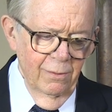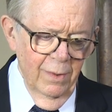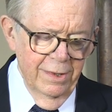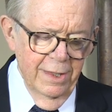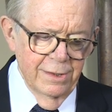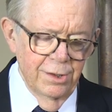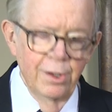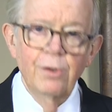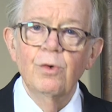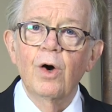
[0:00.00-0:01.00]
with this
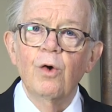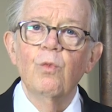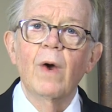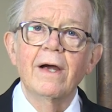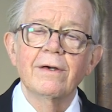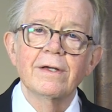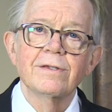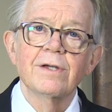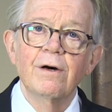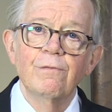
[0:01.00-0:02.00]
new
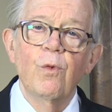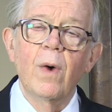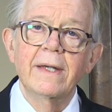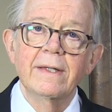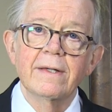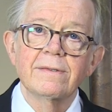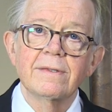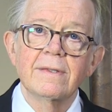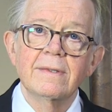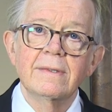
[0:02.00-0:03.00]
awareness of oneness.